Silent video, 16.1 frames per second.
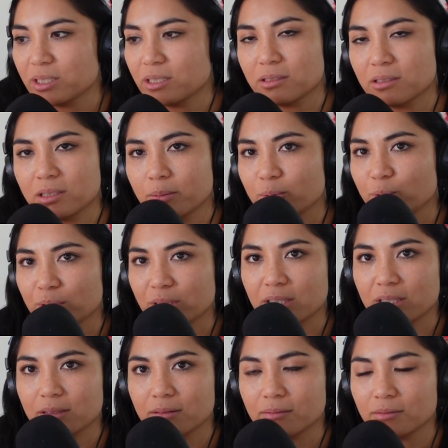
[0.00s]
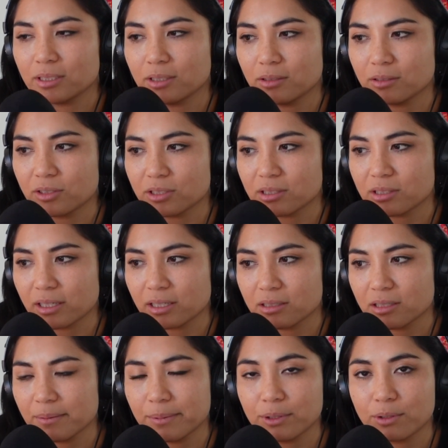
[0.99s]
seemed really, just like a
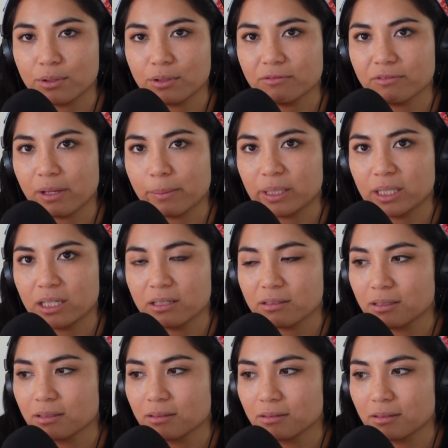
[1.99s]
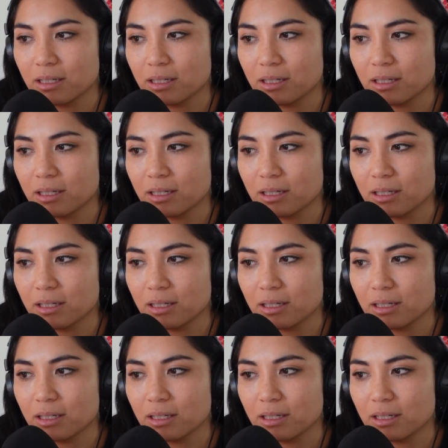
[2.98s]
typical feminist